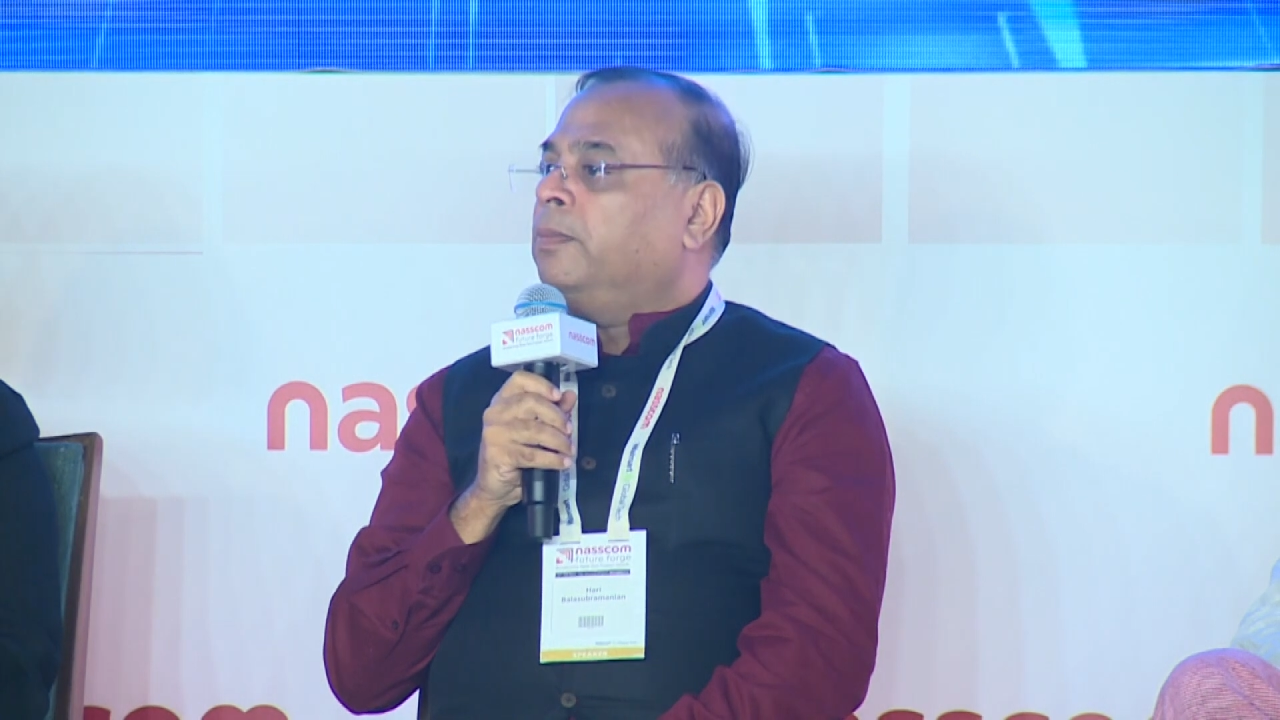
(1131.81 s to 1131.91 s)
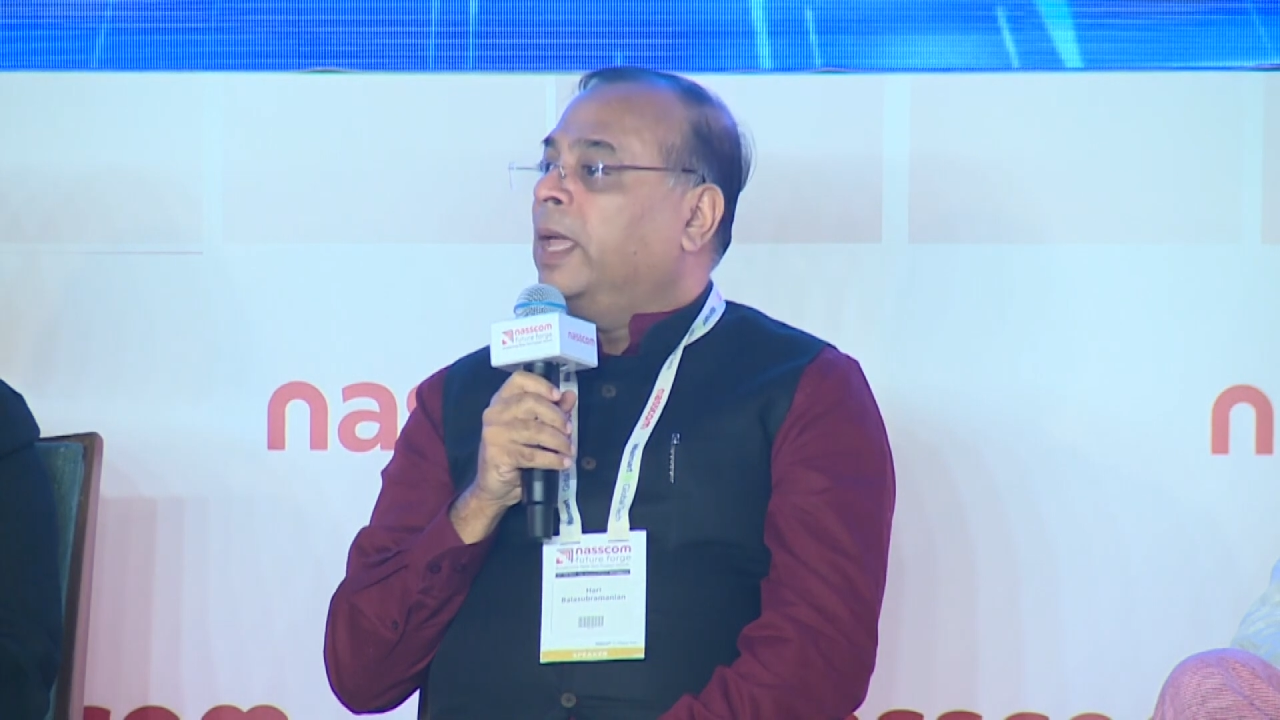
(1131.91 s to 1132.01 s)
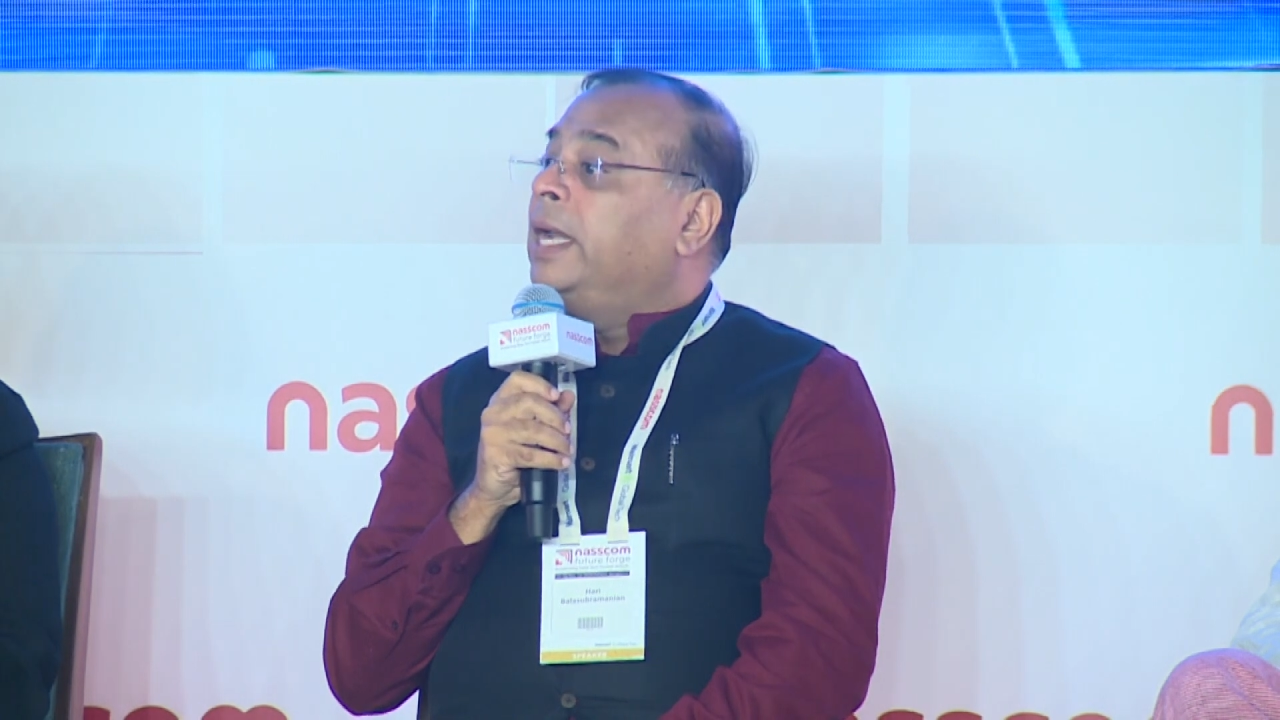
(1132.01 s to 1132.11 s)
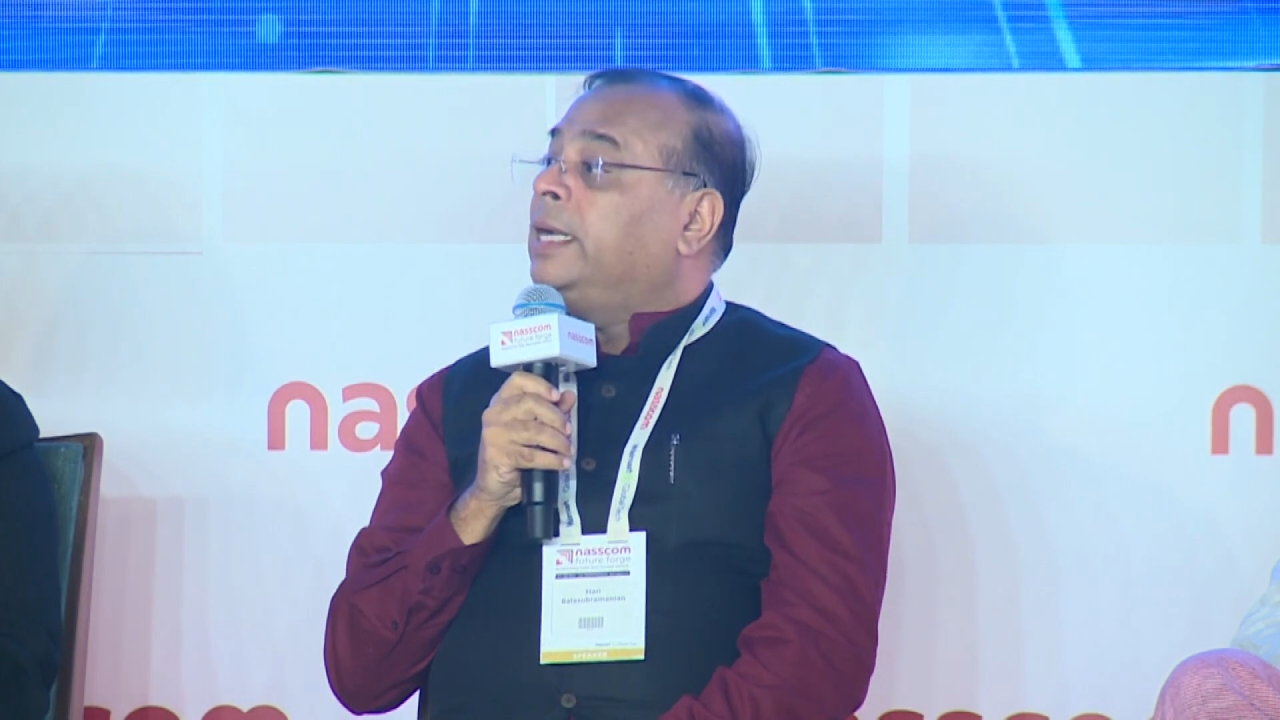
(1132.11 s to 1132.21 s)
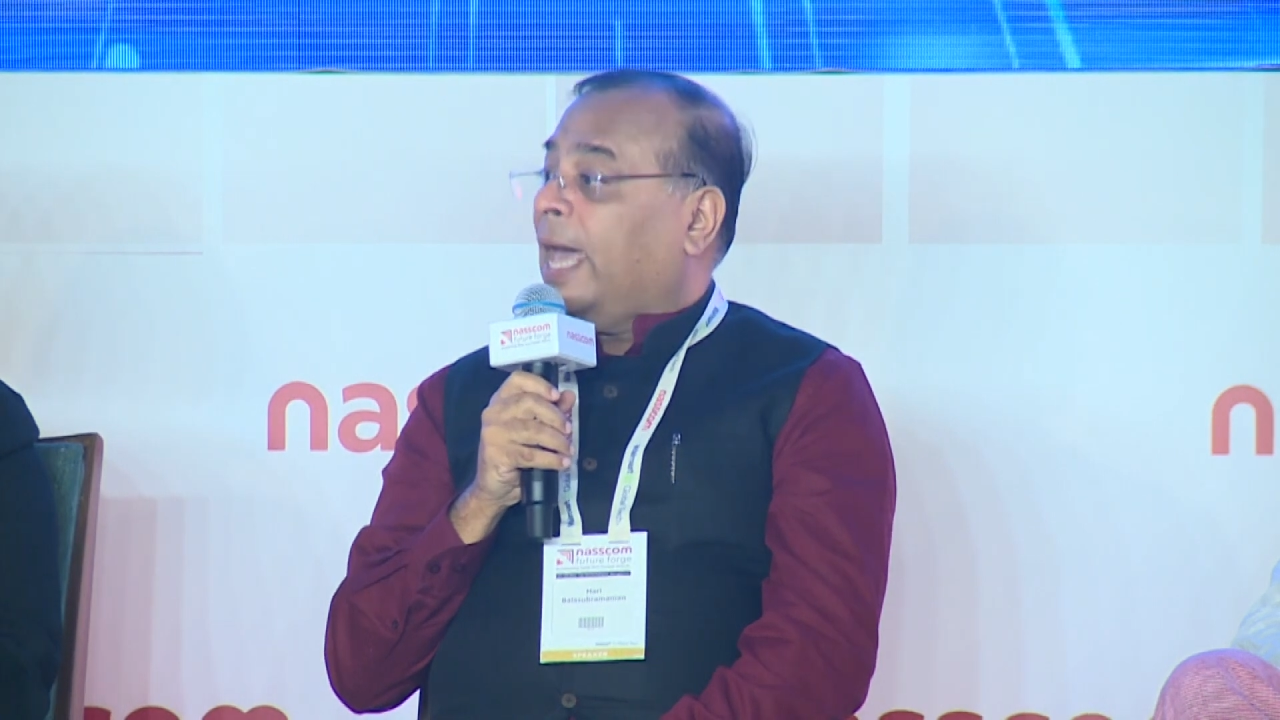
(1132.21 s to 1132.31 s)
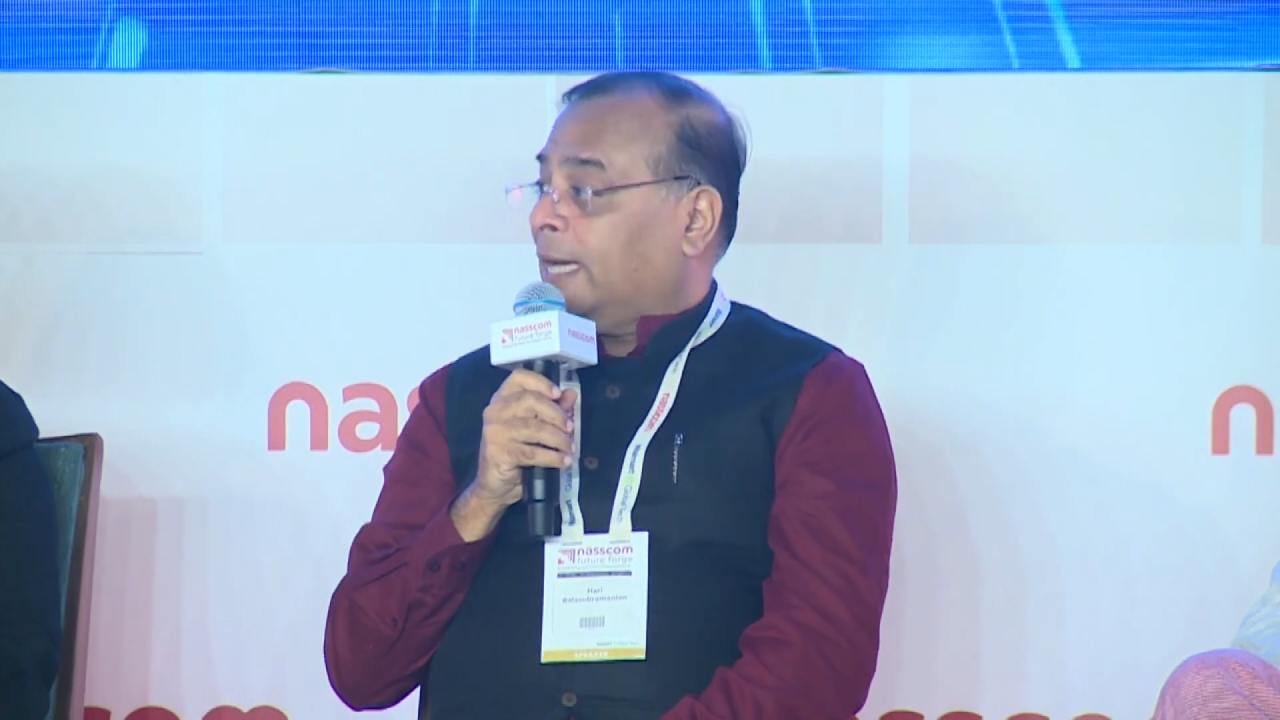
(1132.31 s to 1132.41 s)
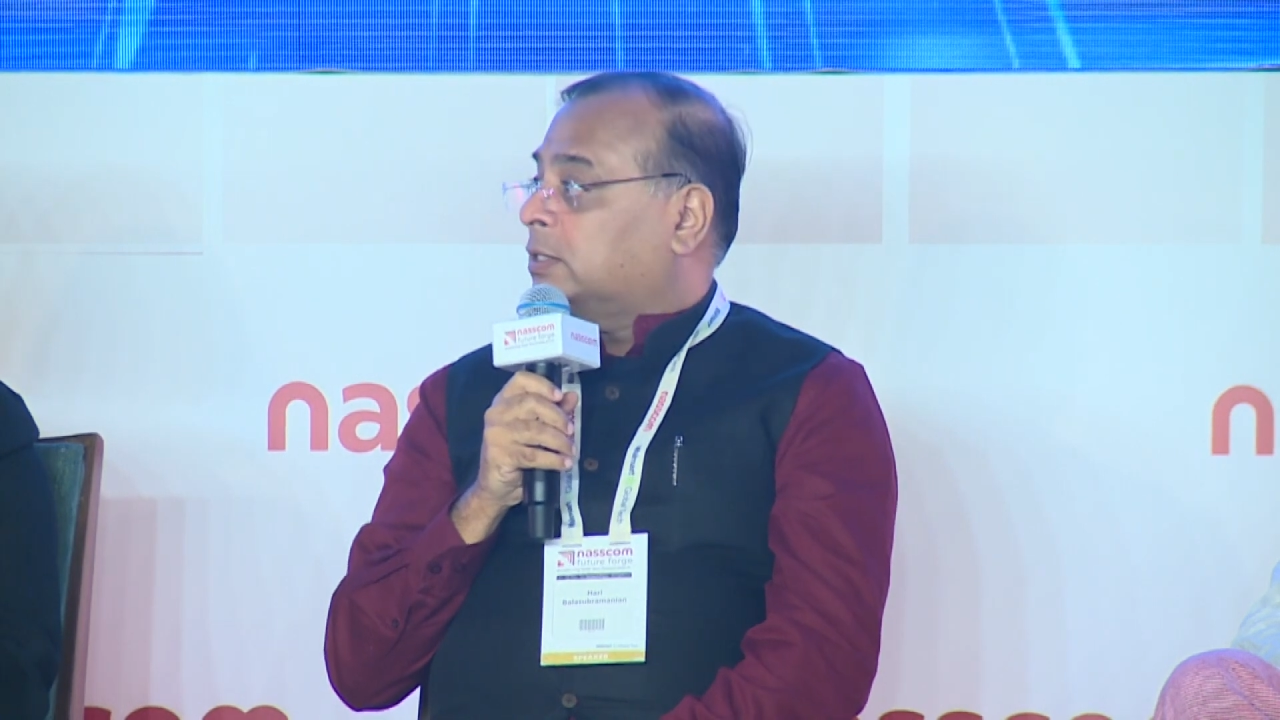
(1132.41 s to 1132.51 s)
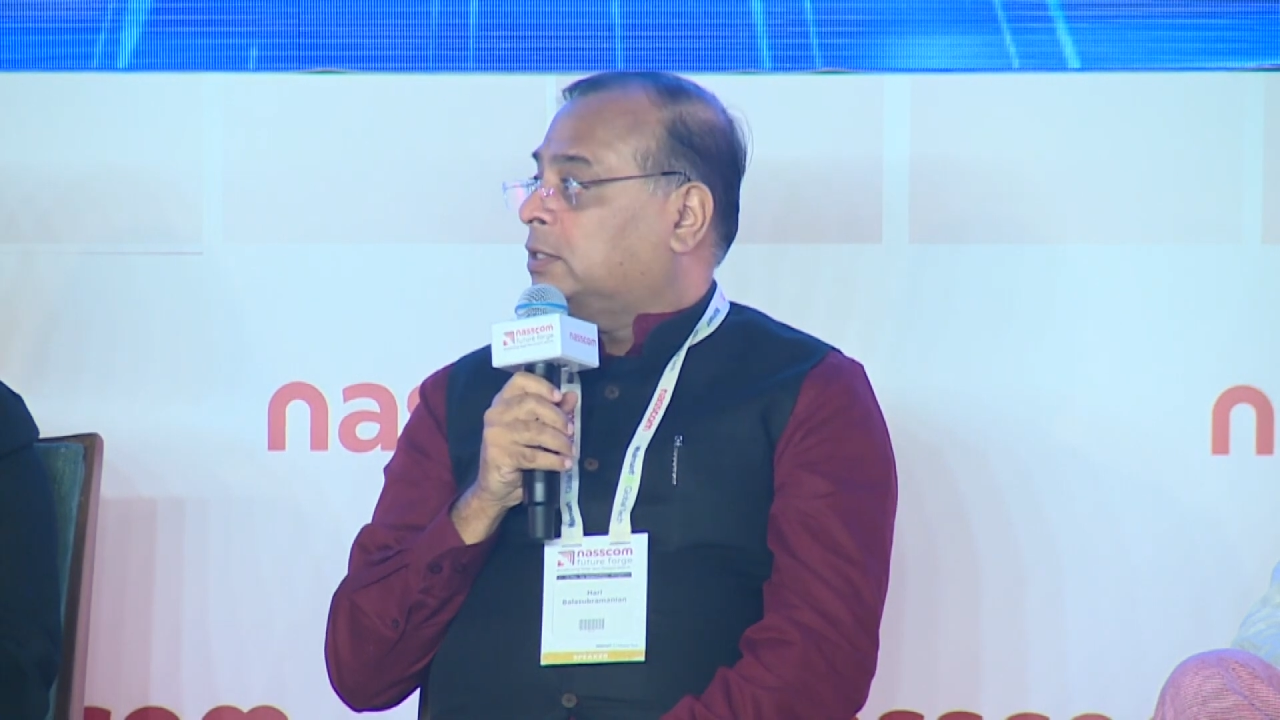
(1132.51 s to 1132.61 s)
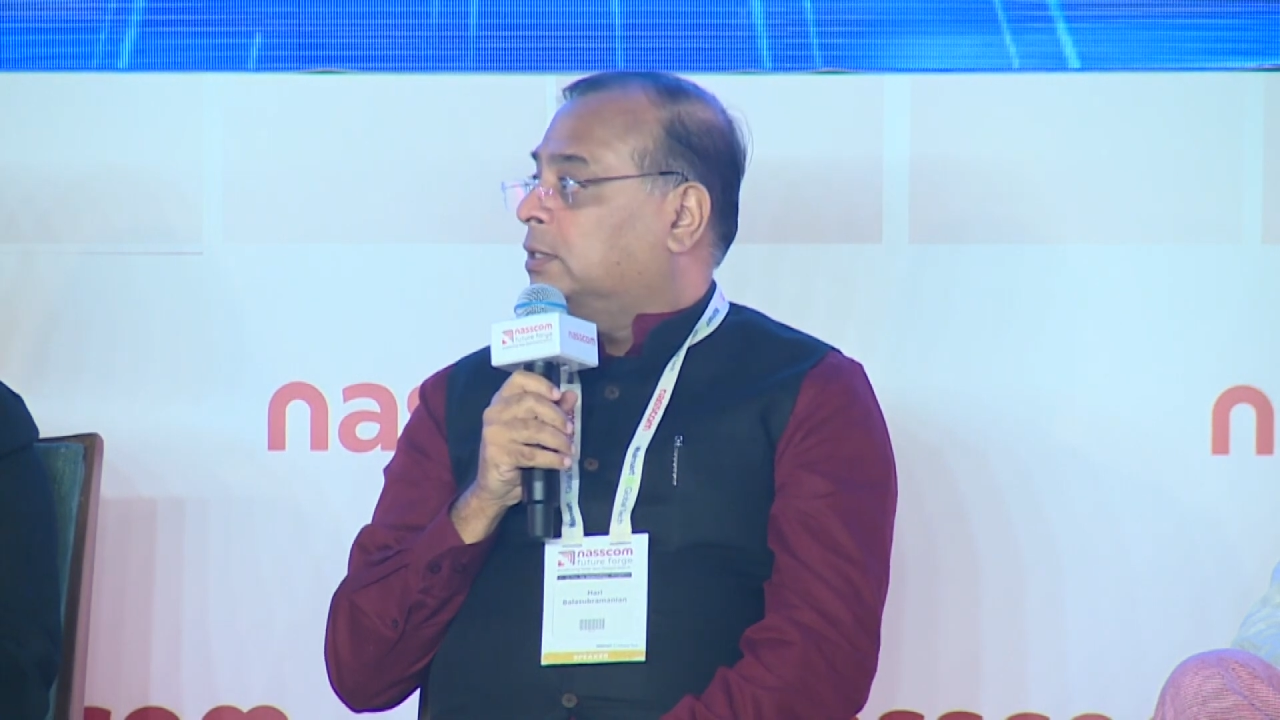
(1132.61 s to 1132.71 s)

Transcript: paying tax